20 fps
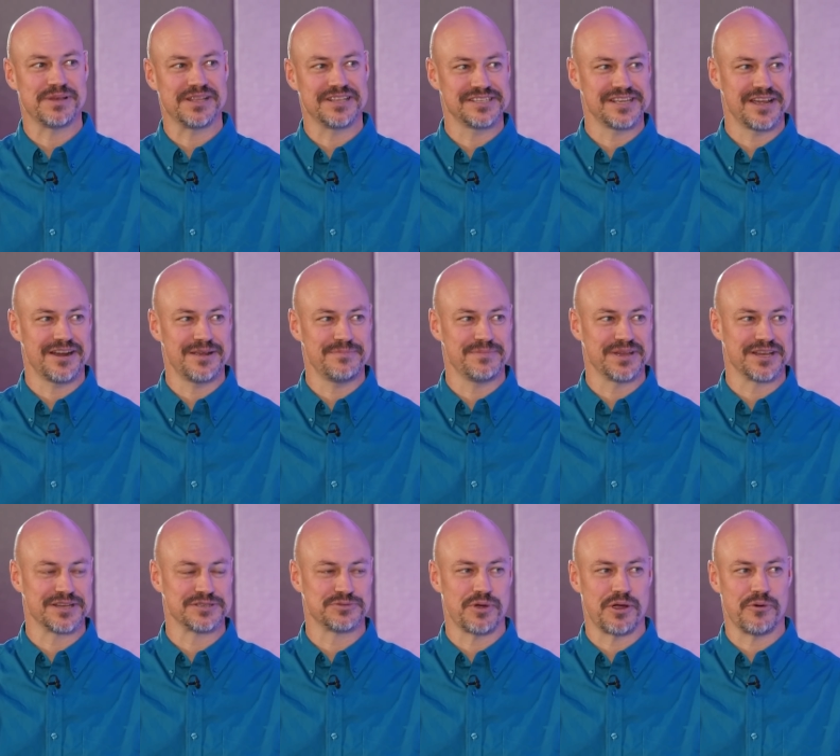military
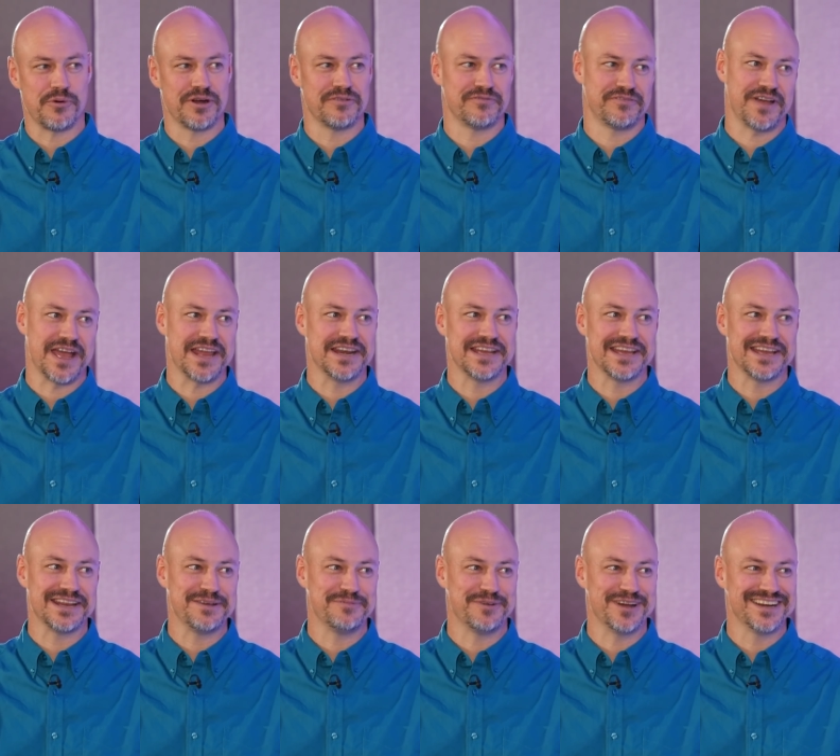because we weren't
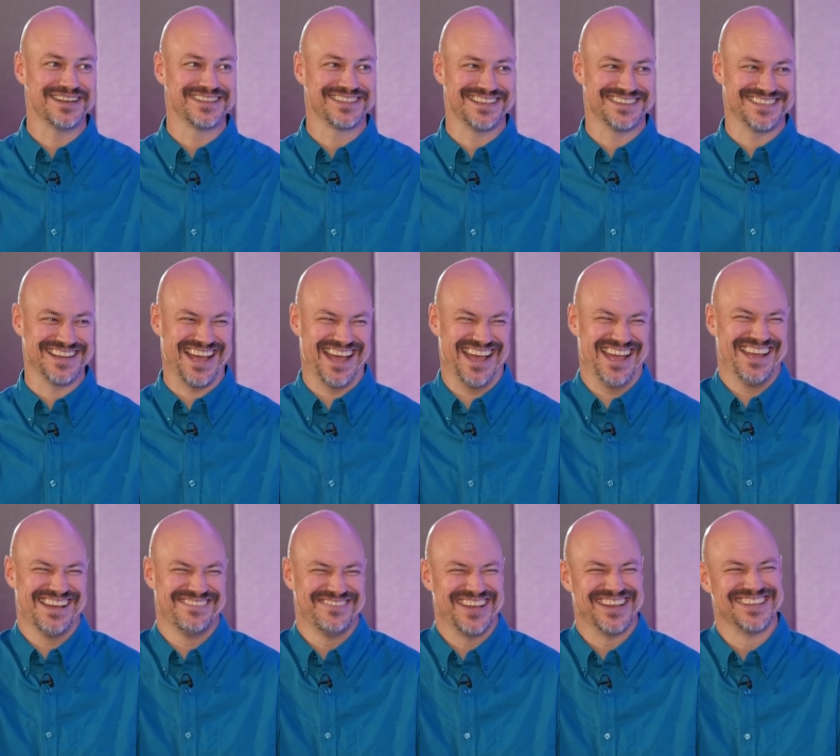fighting anyone at the
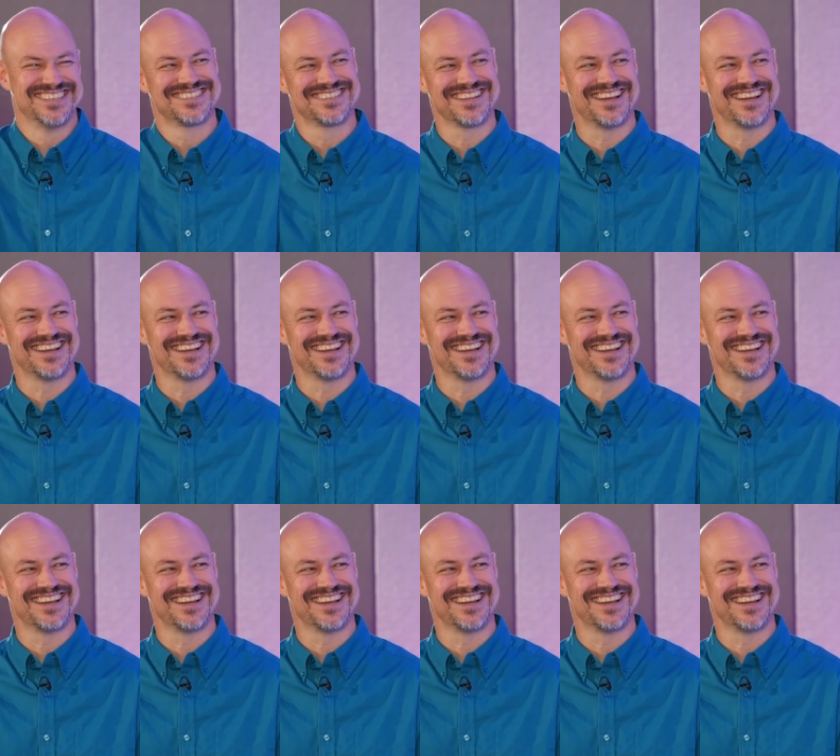time.